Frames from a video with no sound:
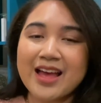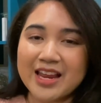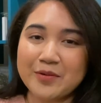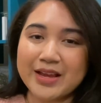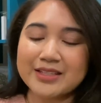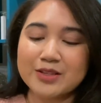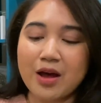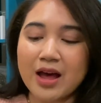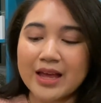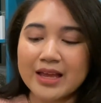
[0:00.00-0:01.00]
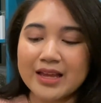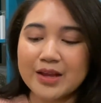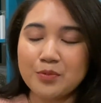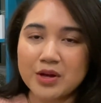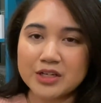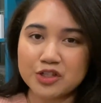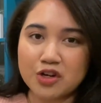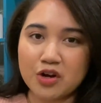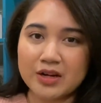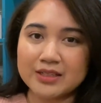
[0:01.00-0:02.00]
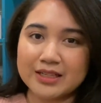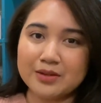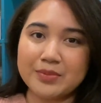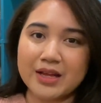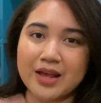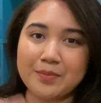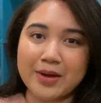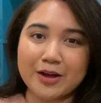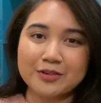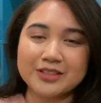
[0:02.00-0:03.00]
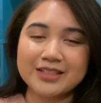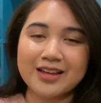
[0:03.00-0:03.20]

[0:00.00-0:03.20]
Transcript: Anyway, so I wanted to talk a little bit about,